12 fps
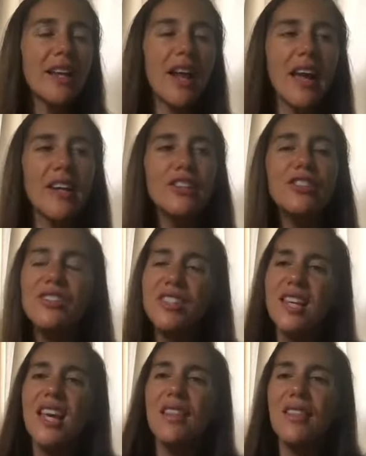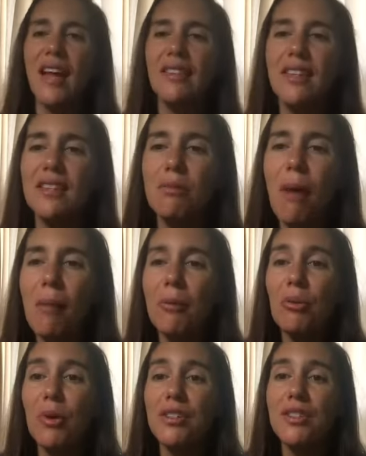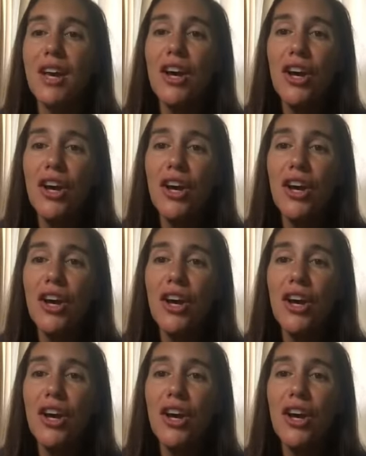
And I could see that this mama was